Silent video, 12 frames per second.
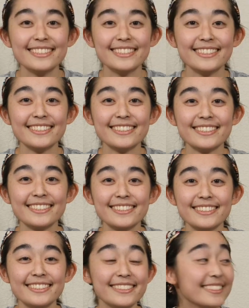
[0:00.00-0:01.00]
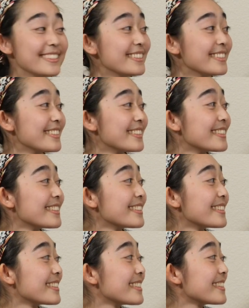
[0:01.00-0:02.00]

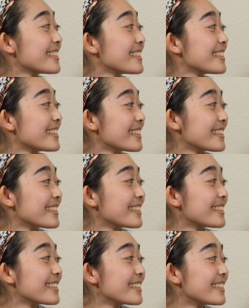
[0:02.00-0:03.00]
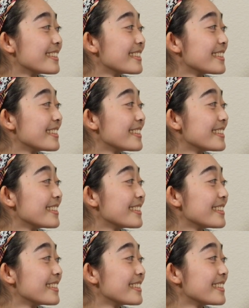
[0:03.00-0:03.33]
(not speaking)